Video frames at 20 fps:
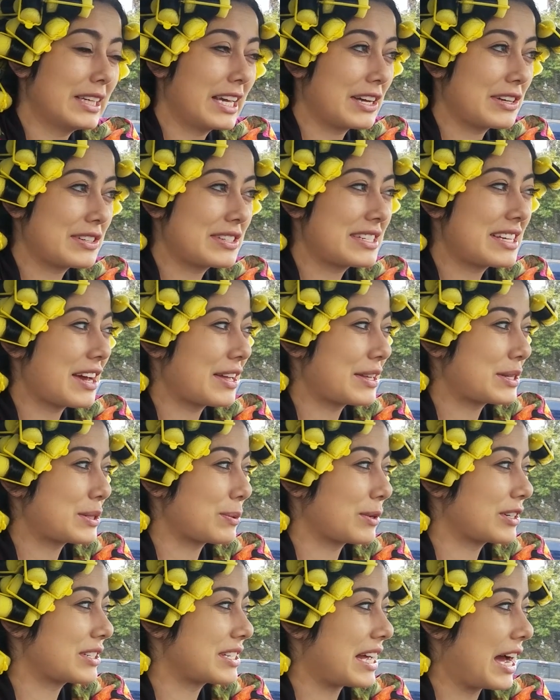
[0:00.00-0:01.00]
I'll see how
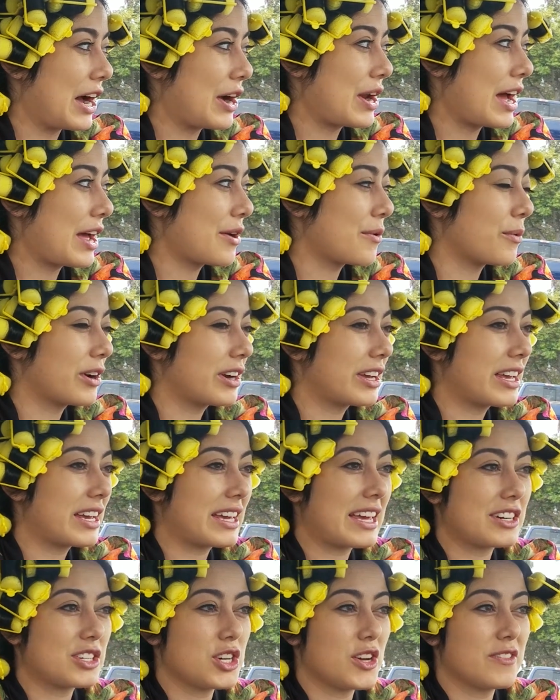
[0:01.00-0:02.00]
this works out. I don't want to
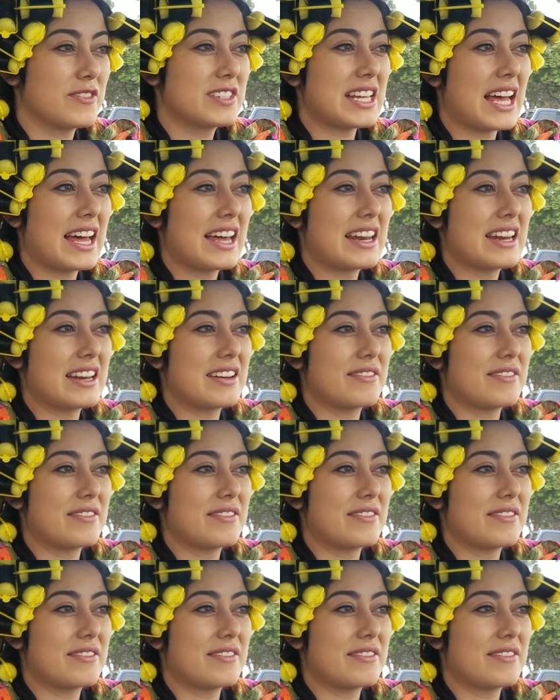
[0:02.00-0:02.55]
get kicked off set.